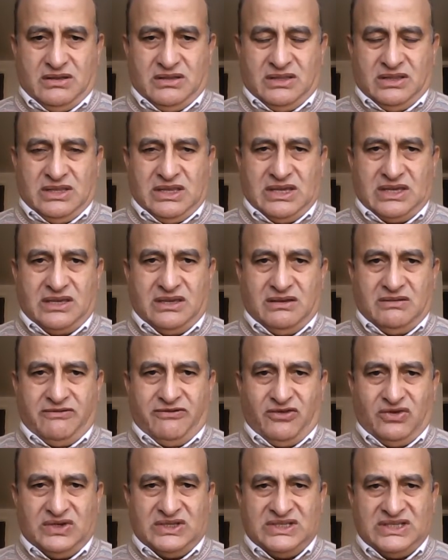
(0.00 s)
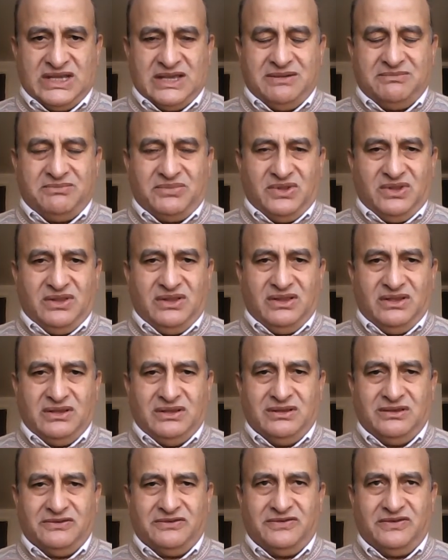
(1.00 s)
Like, for example,
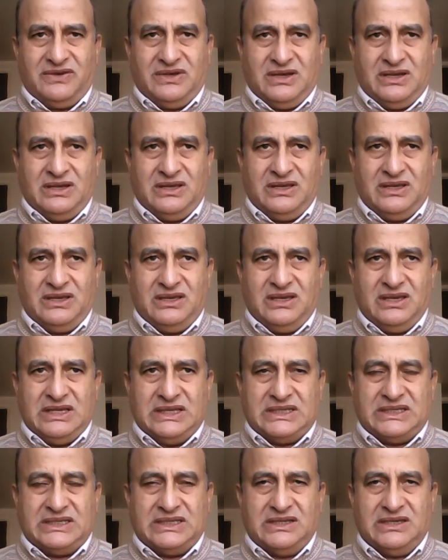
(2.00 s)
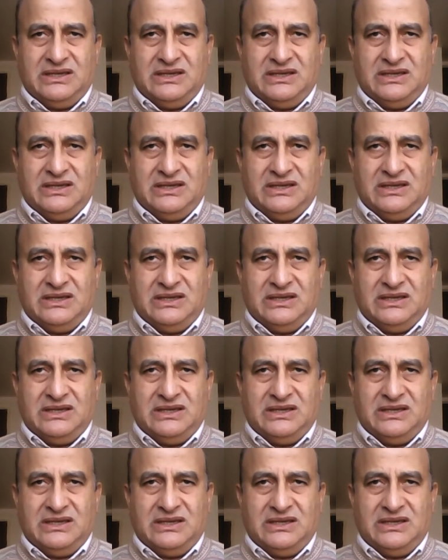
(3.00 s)
if I get